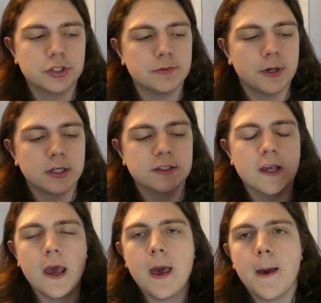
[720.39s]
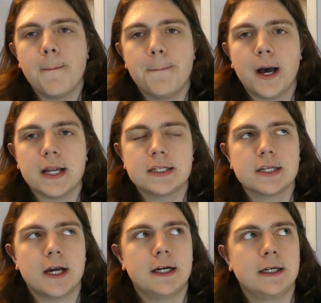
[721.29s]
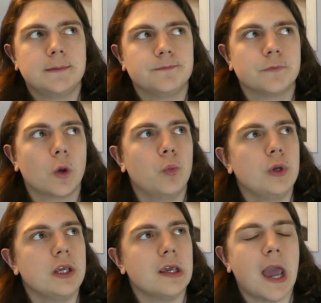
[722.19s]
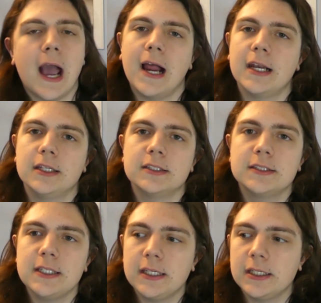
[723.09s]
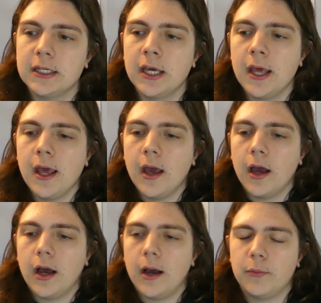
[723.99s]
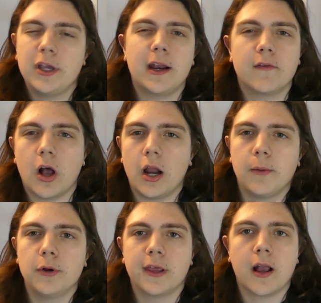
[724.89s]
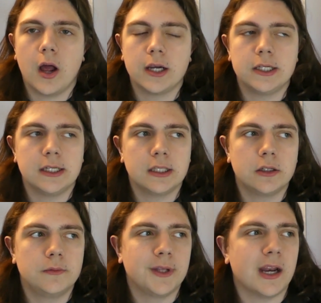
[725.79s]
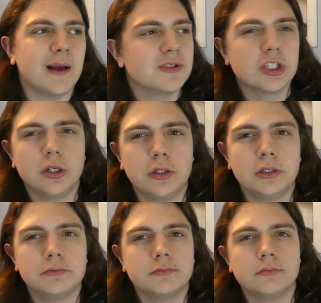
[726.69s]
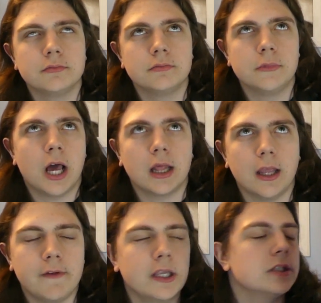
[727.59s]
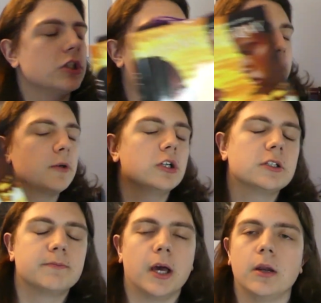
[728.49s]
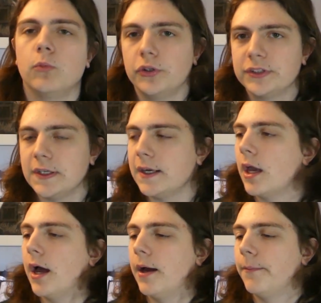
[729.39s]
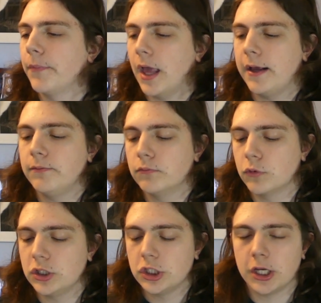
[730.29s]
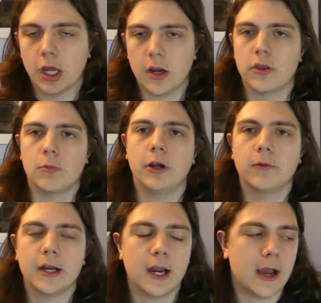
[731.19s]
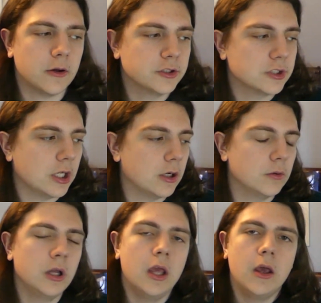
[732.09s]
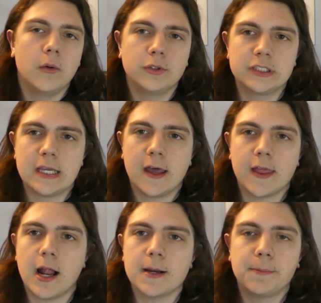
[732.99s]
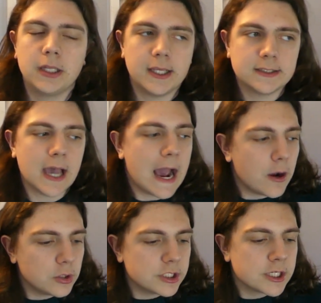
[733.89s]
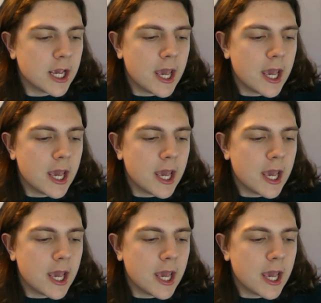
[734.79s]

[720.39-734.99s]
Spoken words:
2 books. But we had the scene, we kind of caught up with Akande a little bit. I'm still not loving his chapters, but we'll see. I'm reaching another one right now, so we'll see how that plays out.